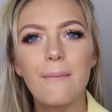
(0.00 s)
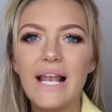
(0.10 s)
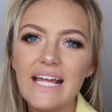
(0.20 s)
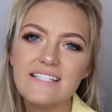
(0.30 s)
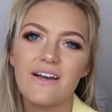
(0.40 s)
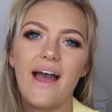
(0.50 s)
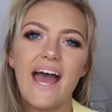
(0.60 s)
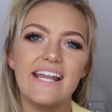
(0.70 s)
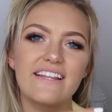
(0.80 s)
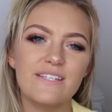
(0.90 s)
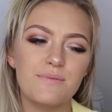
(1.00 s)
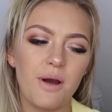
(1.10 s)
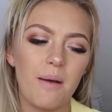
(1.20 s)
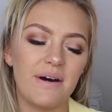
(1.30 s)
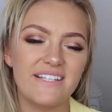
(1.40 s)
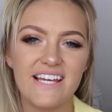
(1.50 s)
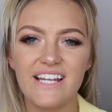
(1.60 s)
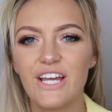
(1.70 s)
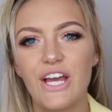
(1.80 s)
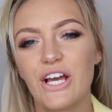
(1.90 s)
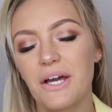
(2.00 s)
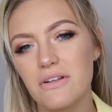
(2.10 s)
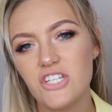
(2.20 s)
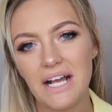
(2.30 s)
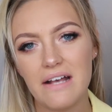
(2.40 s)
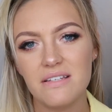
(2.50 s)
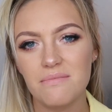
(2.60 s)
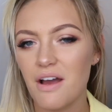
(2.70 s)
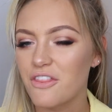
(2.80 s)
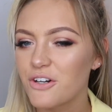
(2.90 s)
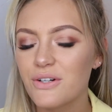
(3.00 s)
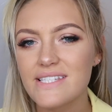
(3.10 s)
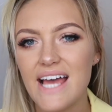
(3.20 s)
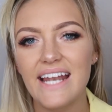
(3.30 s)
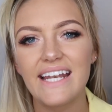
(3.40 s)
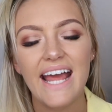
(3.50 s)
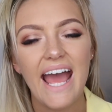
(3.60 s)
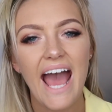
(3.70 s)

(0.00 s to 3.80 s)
please go ahead, hit the subscribe button, go and check out some of my other content,